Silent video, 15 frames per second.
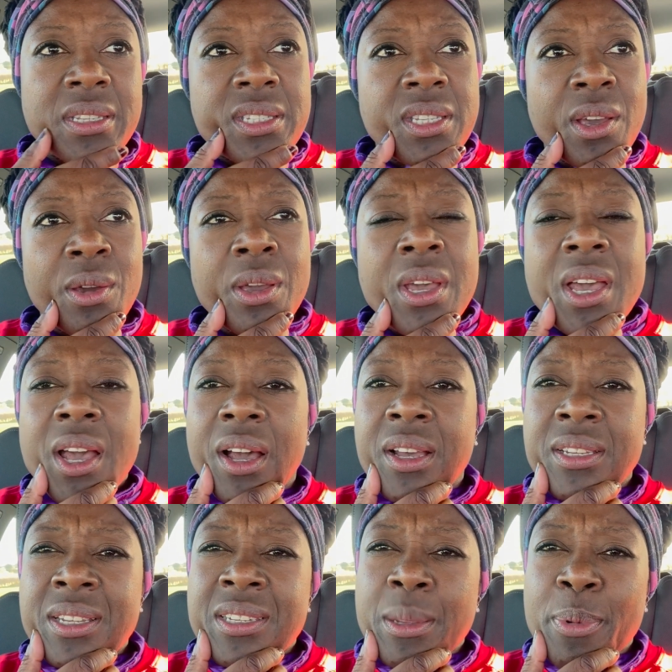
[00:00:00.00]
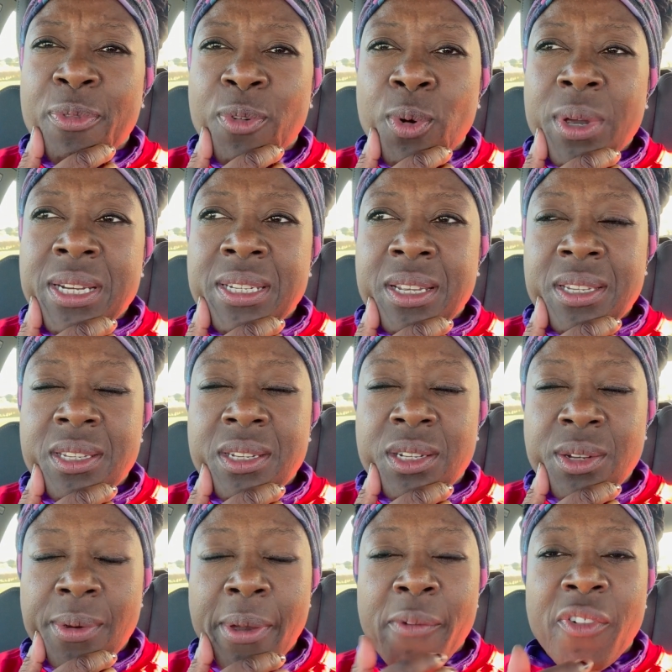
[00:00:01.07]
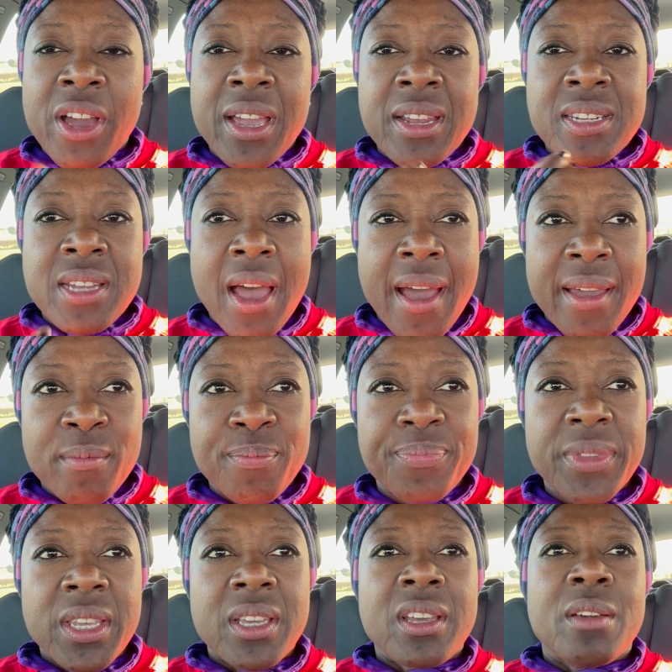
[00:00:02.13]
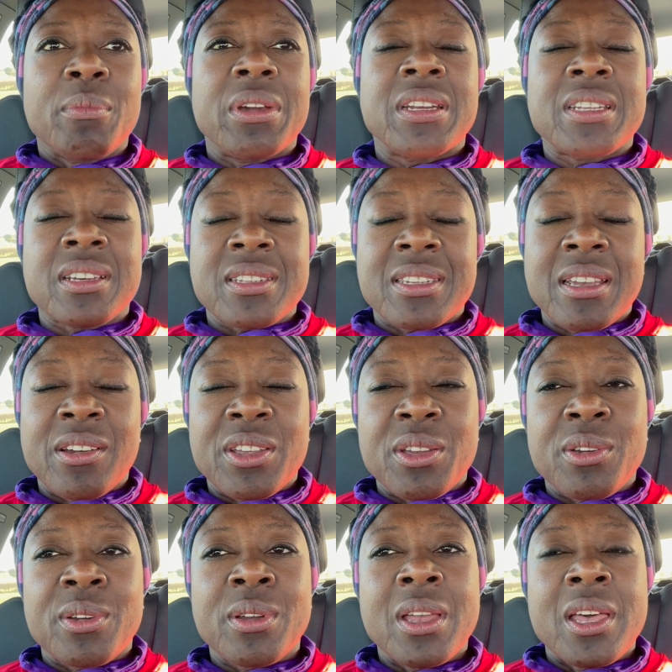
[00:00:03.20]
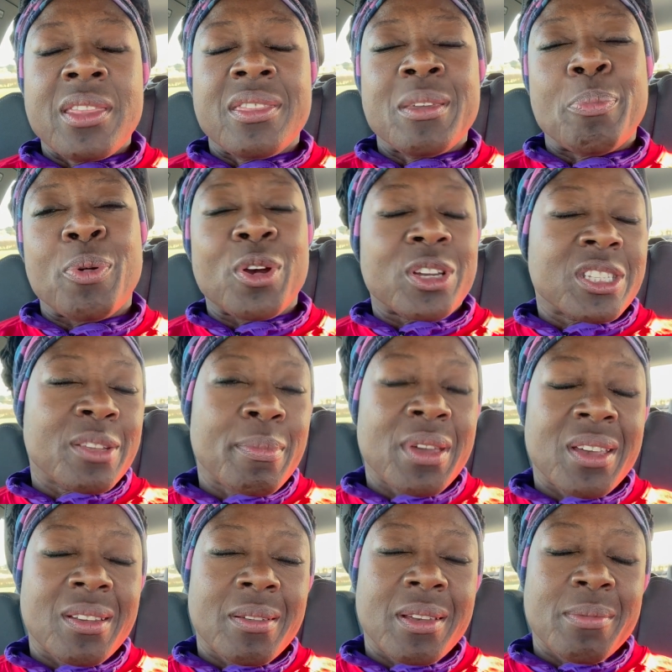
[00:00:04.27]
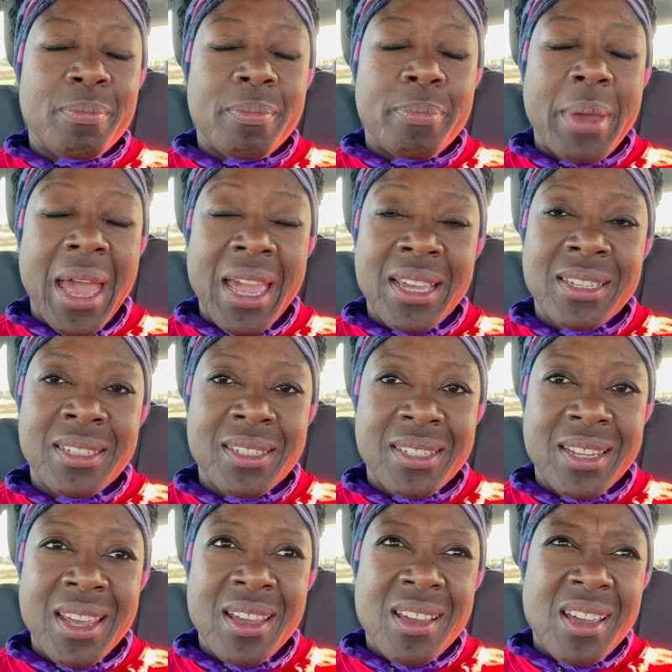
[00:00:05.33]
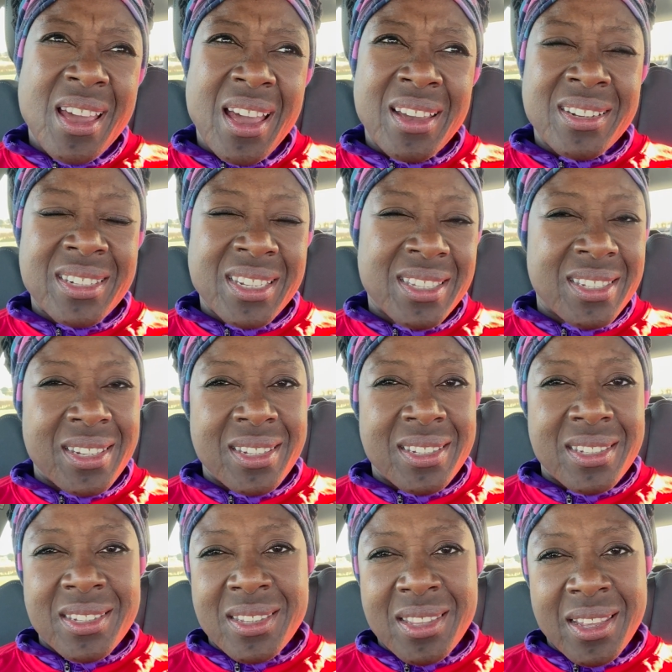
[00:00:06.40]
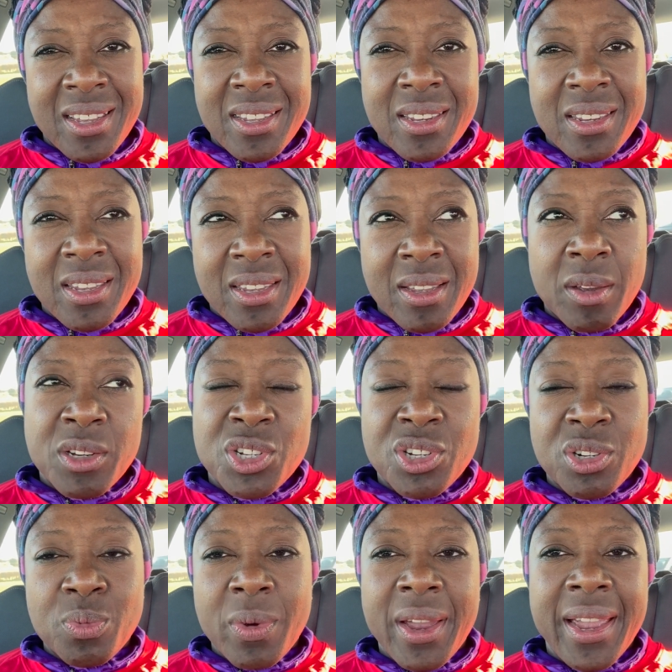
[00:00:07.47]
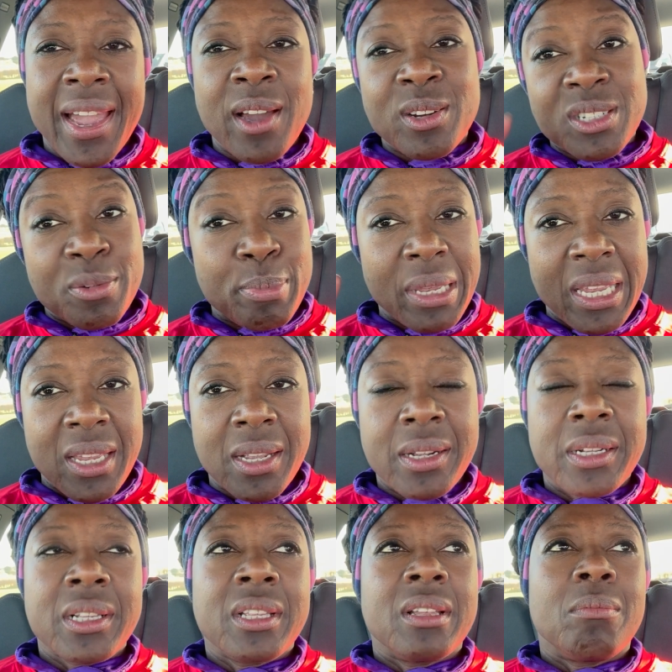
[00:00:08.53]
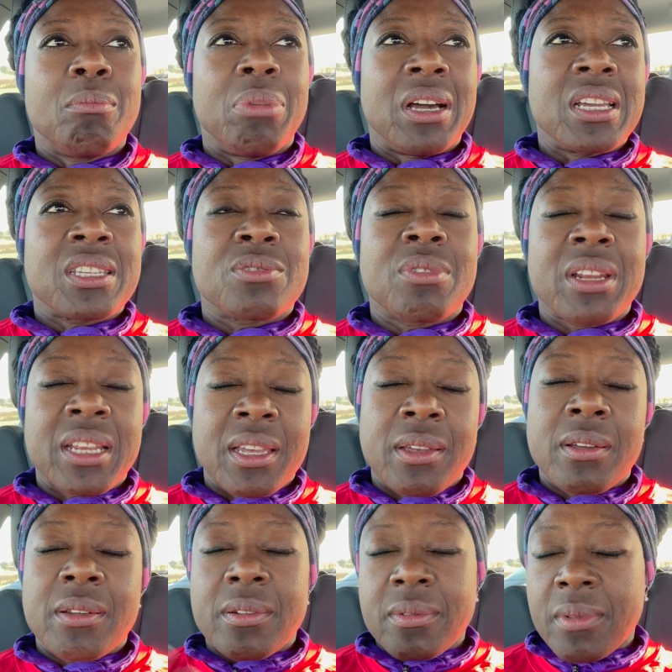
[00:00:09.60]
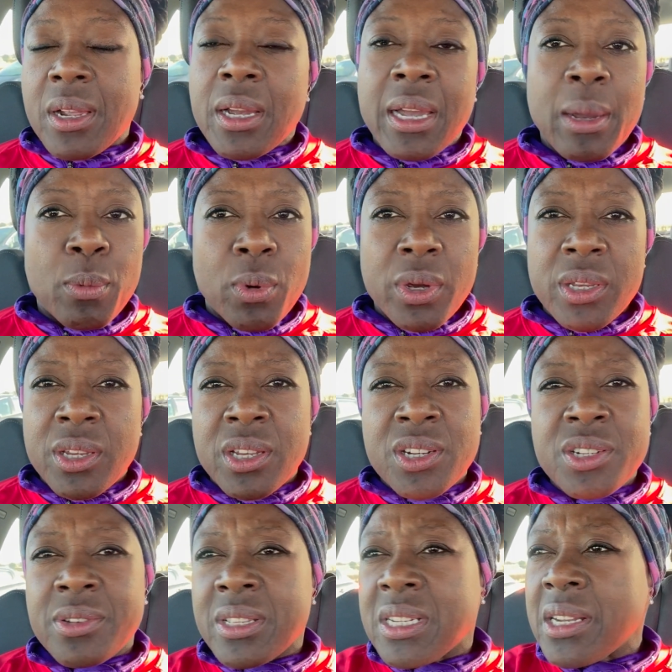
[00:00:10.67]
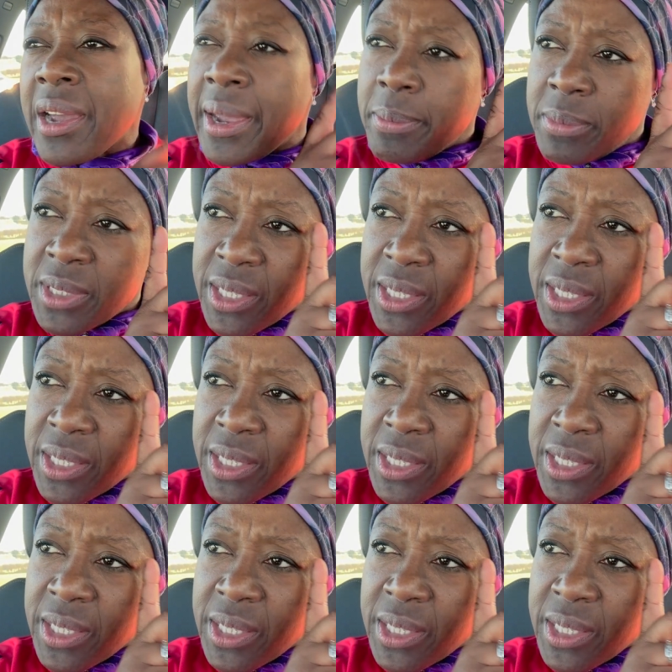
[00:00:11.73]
So as I said before, it does do it via time, but it does tell you the approximate pace and distance that it should work out to be. But it's really what you can do in the time.